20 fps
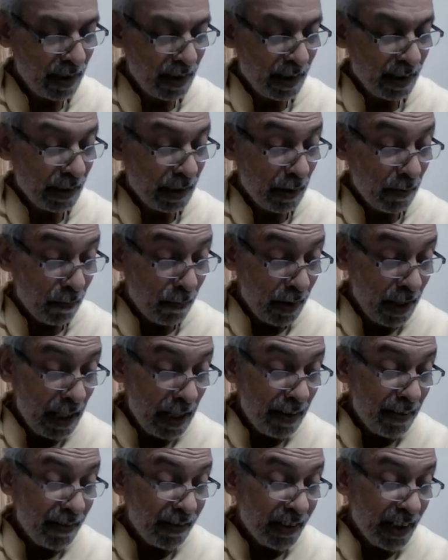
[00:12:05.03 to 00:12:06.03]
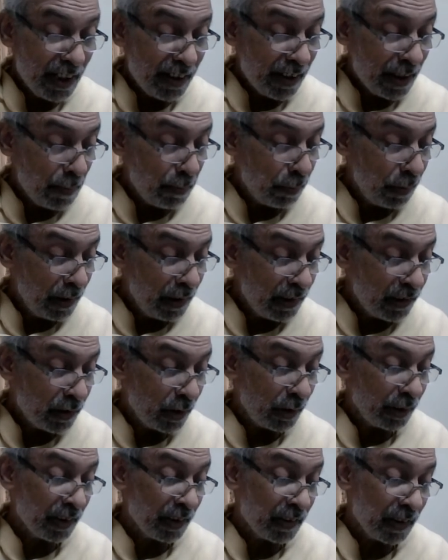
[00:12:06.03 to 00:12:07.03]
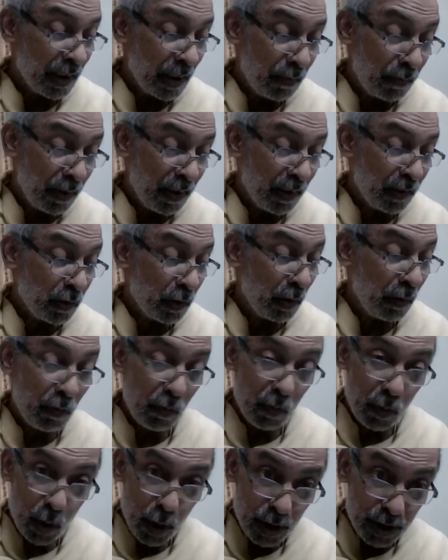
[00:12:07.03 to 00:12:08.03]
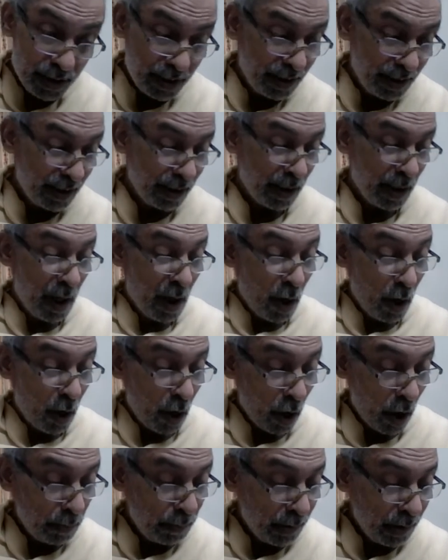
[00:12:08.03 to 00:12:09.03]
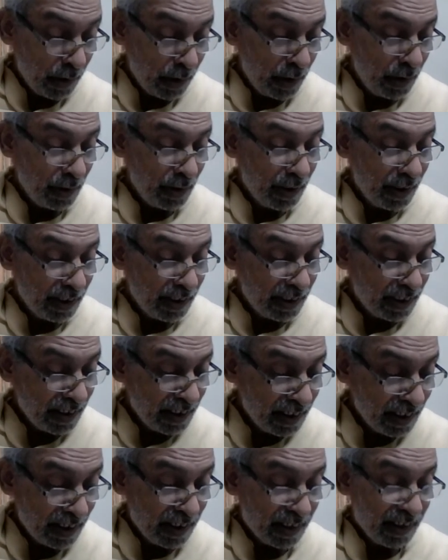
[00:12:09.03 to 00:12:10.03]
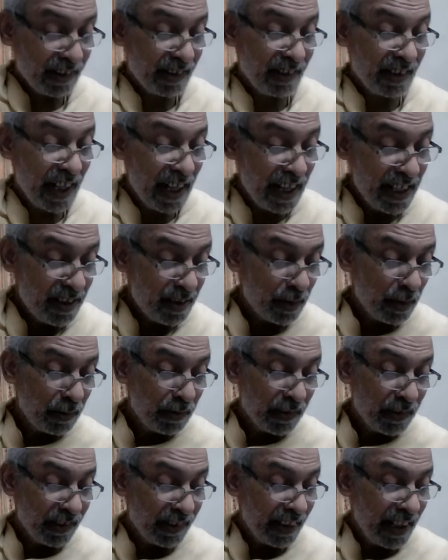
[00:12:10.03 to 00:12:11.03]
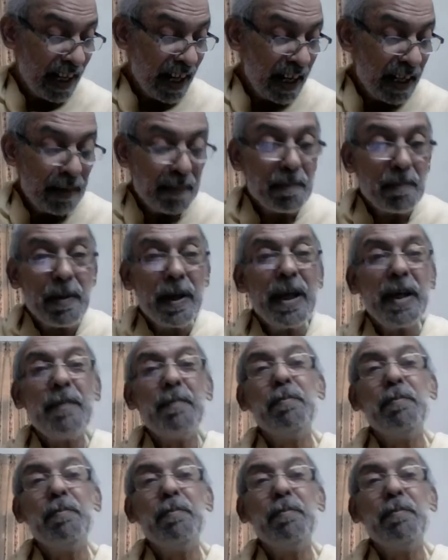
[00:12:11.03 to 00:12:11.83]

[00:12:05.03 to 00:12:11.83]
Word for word: the waves and ripples on the surface of water obscure the sight of sand bed